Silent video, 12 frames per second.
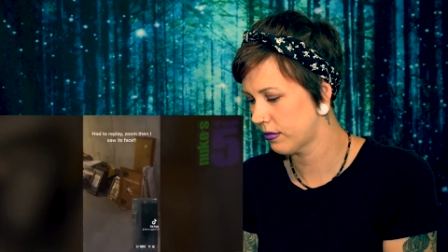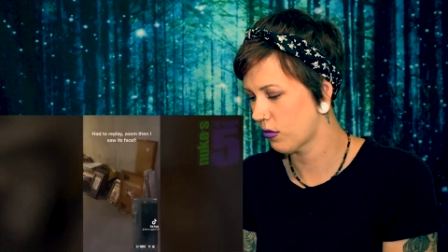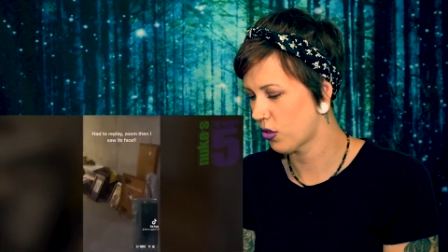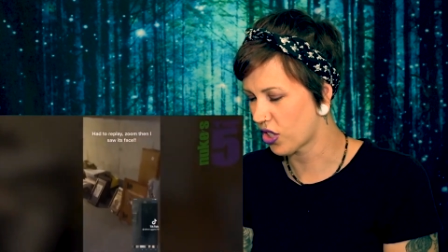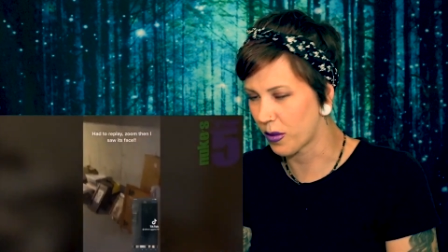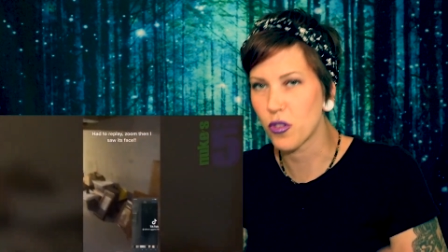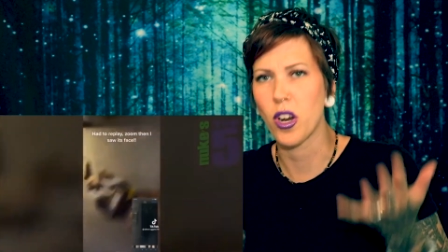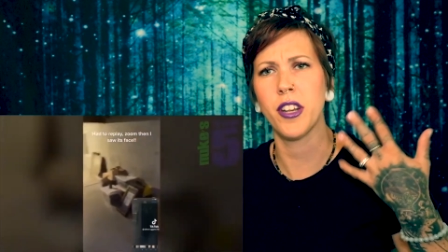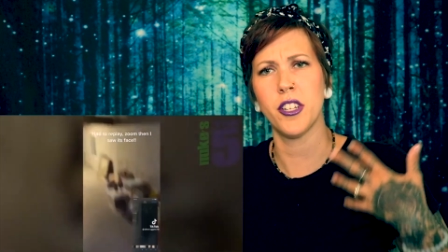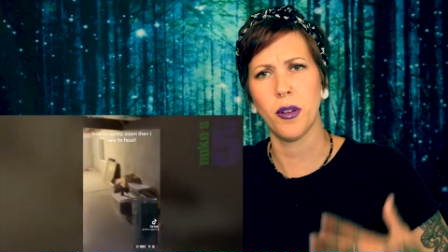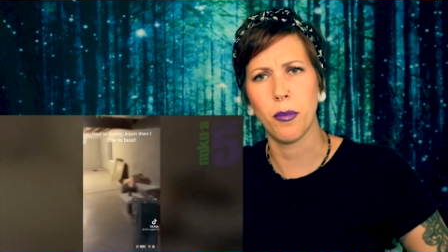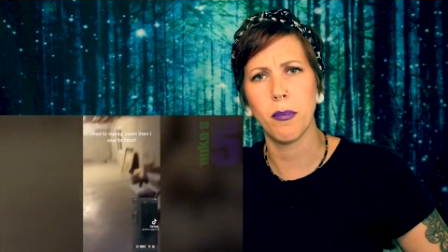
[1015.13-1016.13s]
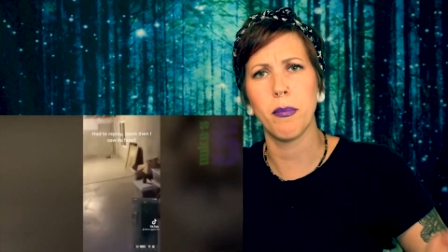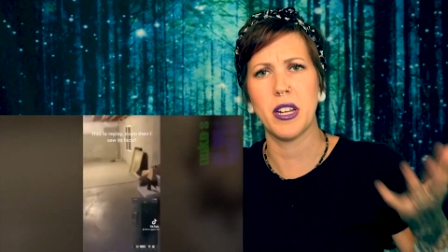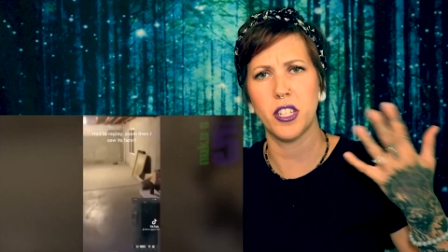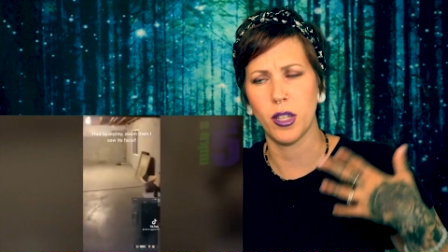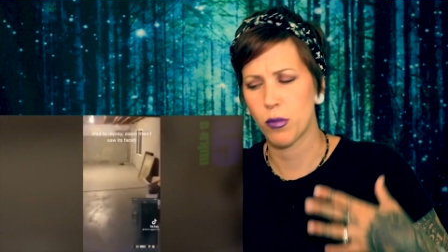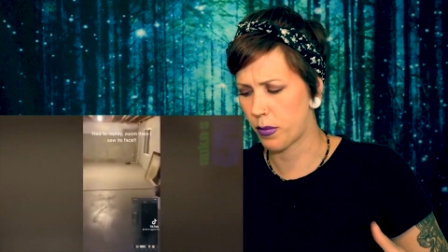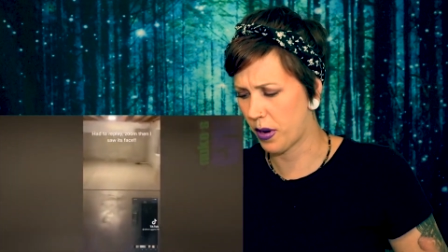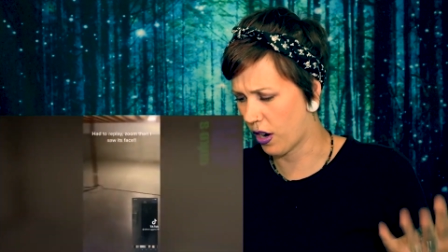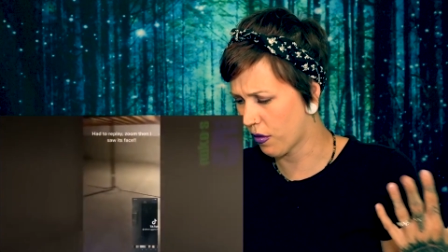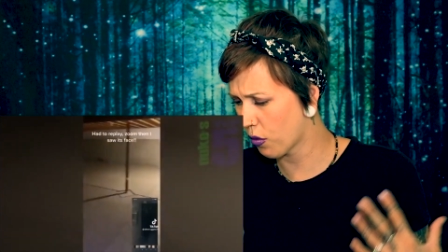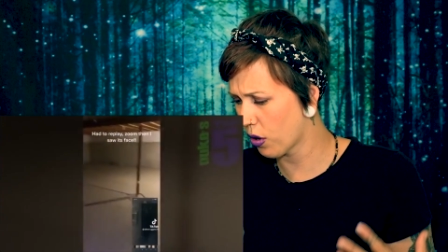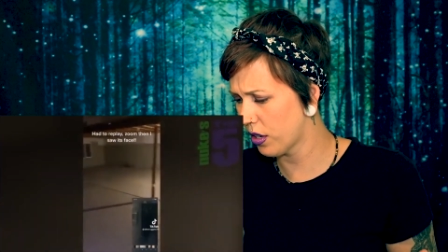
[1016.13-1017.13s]
Which I'm trying to mentally prepare
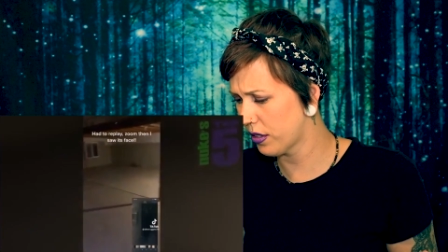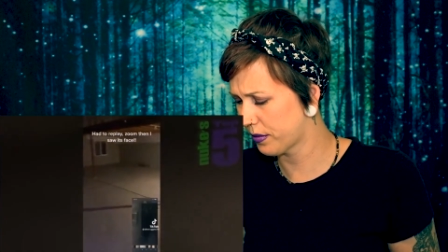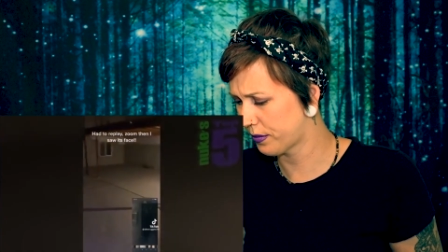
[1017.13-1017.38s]
for.